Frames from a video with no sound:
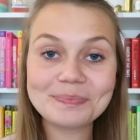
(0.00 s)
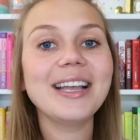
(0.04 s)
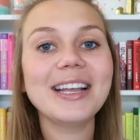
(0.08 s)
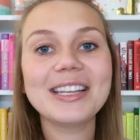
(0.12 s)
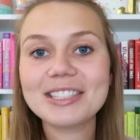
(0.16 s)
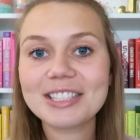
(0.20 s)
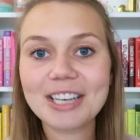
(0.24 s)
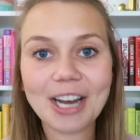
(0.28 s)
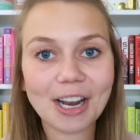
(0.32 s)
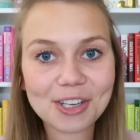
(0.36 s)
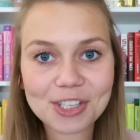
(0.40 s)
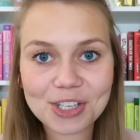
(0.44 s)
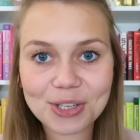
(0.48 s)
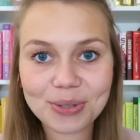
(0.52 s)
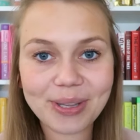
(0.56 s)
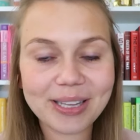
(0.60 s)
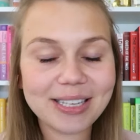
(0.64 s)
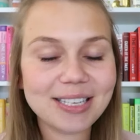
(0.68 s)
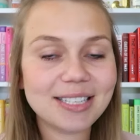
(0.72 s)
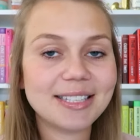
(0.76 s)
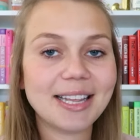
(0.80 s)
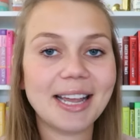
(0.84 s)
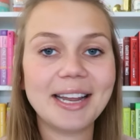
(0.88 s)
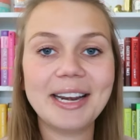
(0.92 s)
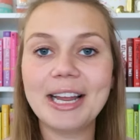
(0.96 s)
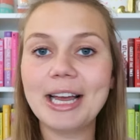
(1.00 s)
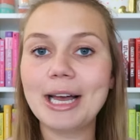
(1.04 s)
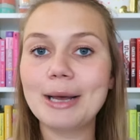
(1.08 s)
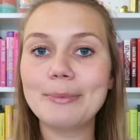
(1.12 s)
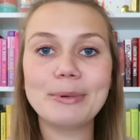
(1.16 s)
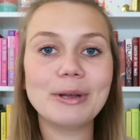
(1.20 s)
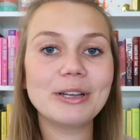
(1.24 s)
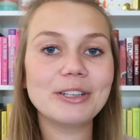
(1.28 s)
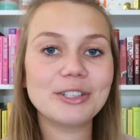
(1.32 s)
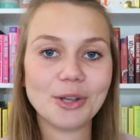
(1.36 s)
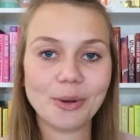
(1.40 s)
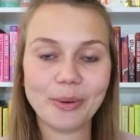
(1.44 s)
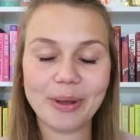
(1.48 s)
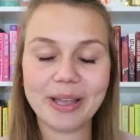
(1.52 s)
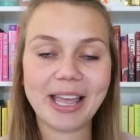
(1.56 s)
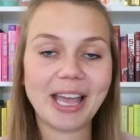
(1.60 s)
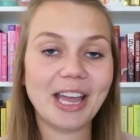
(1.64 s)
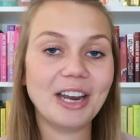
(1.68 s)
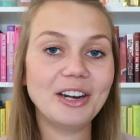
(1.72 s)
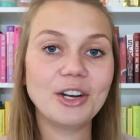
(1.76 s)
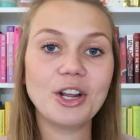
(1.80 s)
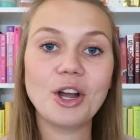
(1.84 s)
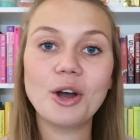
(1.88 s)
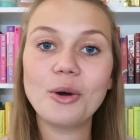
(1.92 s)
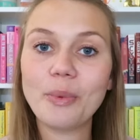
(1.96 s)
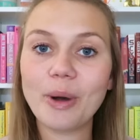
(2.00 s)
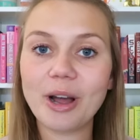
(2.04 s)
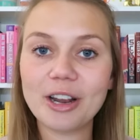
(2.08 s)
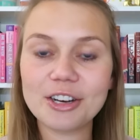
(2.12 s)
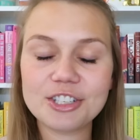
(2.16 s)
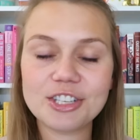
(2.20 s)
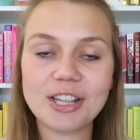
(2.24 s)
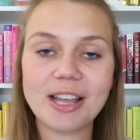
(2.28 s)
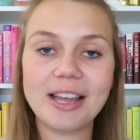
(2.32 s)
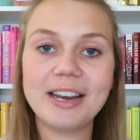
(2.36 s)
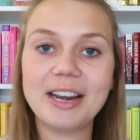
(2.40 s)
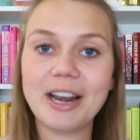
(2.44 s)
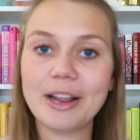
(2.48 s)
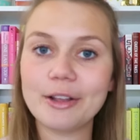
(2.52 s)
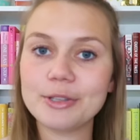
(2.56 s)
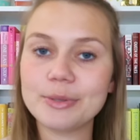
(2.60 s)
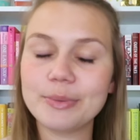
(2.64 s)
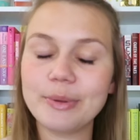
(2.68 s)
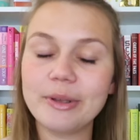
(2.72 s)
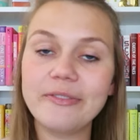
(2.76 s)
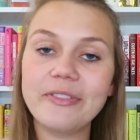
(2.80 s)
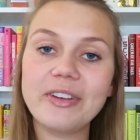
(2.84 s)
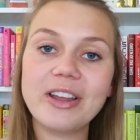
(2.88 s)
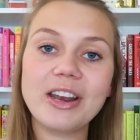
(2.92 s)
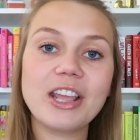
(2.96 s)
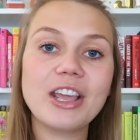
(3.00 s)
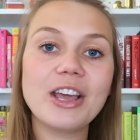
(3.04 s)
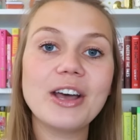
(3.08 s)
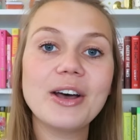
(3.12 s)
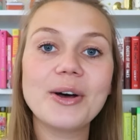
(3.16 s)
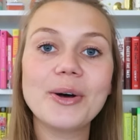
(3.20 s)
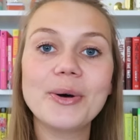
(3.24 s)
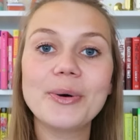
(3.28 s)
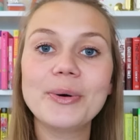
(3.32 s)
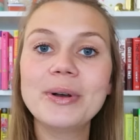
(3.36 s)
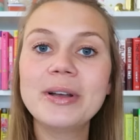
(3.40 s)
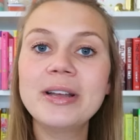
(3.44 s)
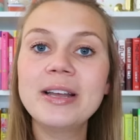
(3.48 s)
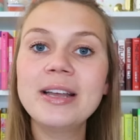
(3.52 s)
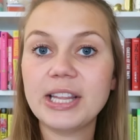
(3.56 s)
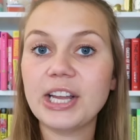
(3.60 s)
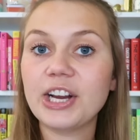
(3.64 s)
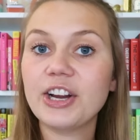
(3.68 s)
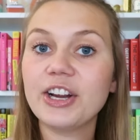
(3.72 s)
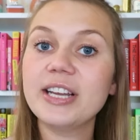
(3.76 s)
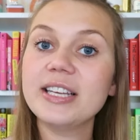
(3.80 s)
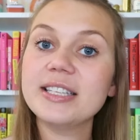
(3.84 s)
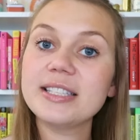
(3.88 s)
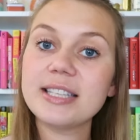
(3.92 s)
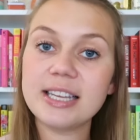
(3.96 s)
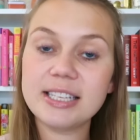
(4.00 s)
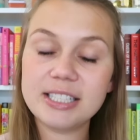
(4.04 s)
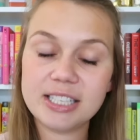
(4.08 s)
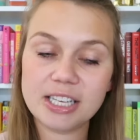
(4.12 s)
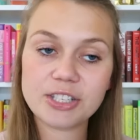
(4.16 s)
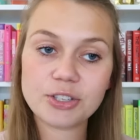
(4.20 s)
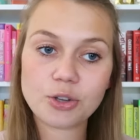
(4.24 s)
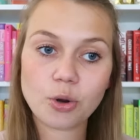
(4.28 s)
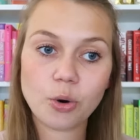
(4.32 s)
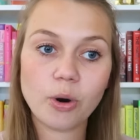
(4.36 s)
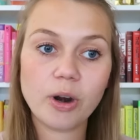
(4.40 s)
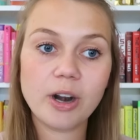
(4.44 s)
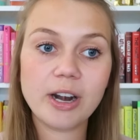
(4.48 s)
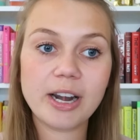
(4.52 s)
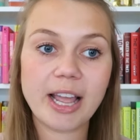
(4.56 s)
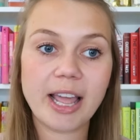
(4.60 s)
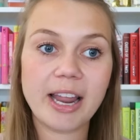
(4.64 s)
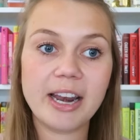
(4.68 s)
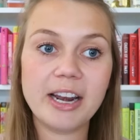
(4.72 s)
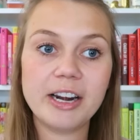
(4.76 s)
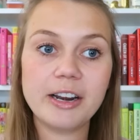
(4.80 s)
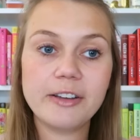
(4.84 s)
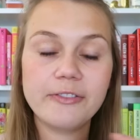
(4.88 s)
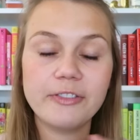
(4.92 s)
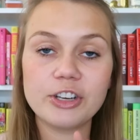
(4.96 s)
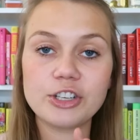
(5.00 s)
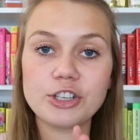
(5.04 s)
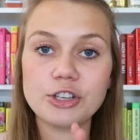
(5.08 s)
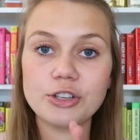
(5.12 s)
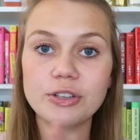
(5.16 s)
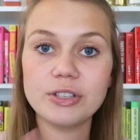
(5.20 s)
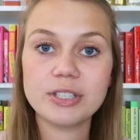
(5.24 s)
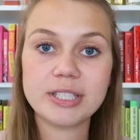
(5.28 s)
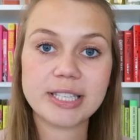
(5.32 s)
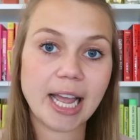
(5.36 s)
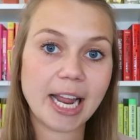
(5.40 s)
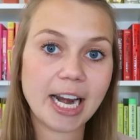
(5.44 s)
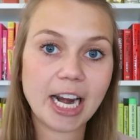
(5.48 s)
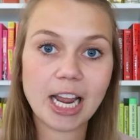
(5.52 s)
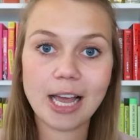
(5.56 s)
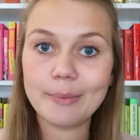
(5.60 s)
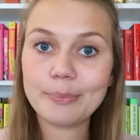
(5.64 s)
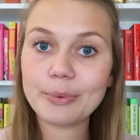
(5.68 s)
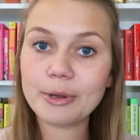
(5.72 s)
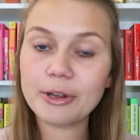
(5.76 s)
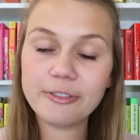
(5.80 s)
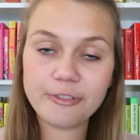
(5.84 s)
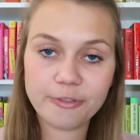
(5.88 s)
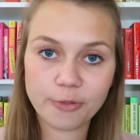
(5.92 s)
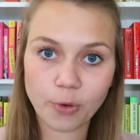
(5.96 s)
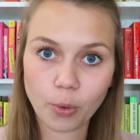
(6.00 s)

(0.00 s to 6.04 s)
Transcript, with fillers: It's not too late to sign up, so again, go watch that announcement video. There is a Discord and an official sign up